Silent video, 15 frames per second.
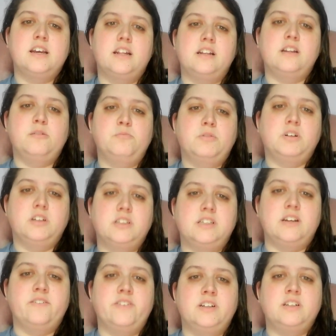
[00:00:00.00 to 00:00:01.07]
Number
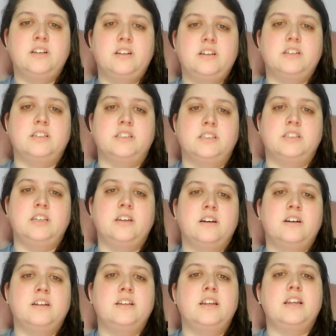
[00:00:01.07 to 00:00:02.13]
seven,
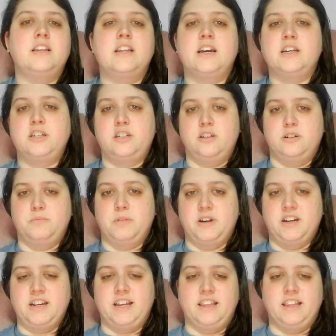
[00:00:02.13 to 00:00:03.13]
Zion National Park.